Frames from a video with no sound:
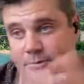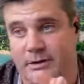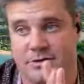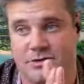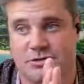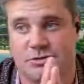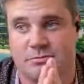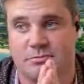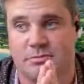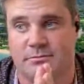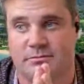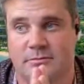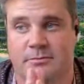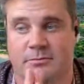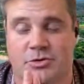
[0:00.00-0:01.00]
pretty much
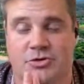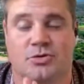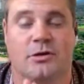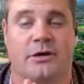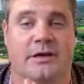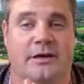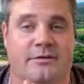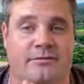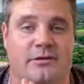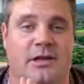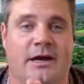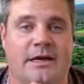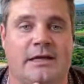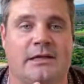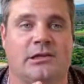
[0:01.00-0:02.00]
the majority of
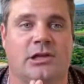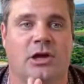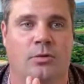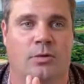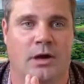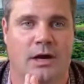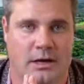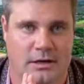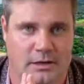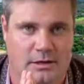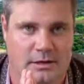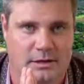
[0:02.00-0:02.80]
La'iloa